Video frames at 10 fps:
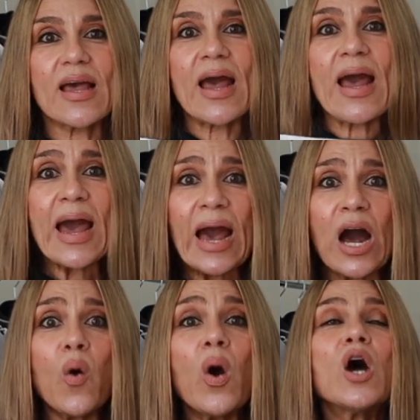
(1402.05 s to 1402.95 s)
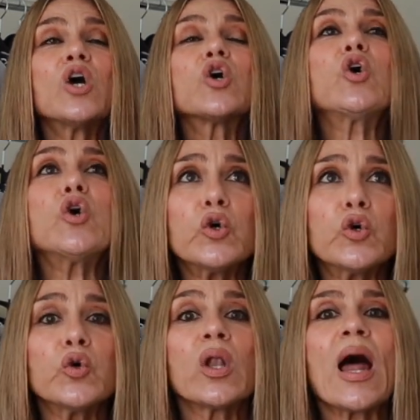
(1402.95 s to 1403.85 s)
How
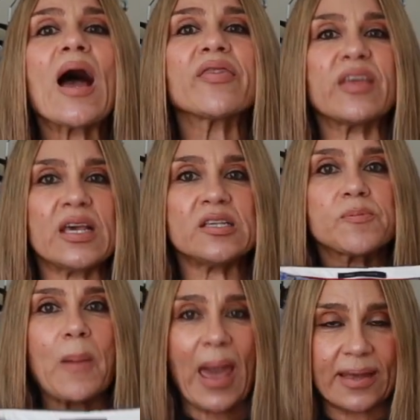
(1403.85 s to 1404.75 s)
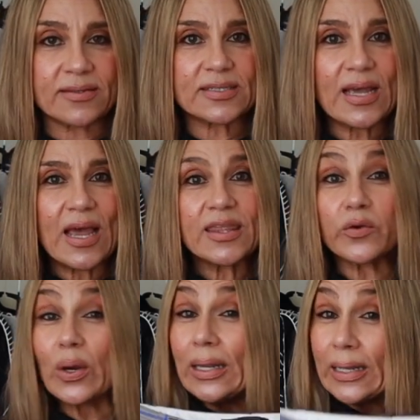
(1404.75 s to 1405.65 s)
cool are these pants?
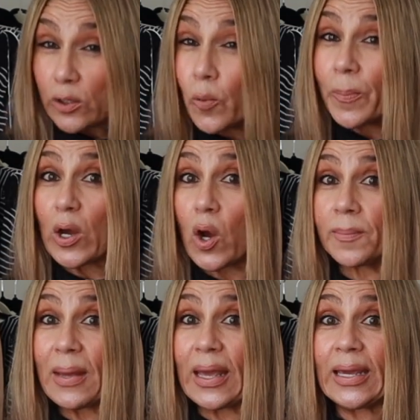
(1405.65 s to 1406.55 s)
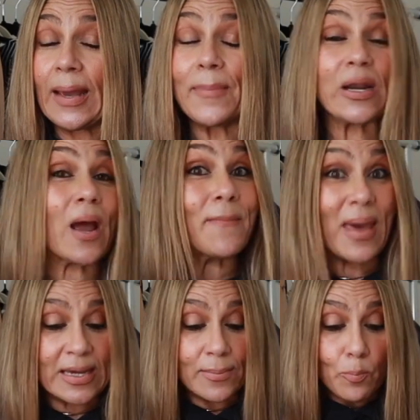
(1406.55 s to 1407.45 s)
They're a little big on me, but I
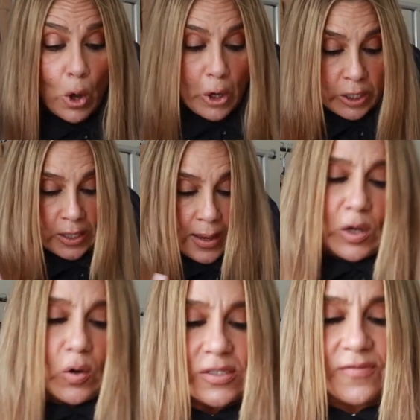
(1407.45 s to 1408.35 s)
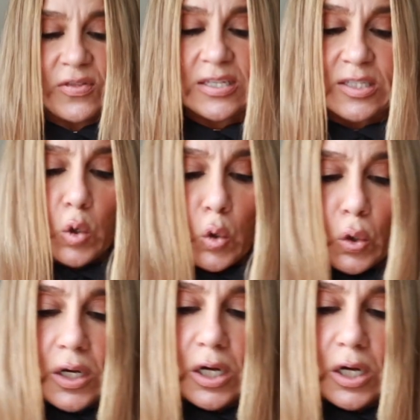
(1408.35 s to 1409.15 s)
make them work because of this hook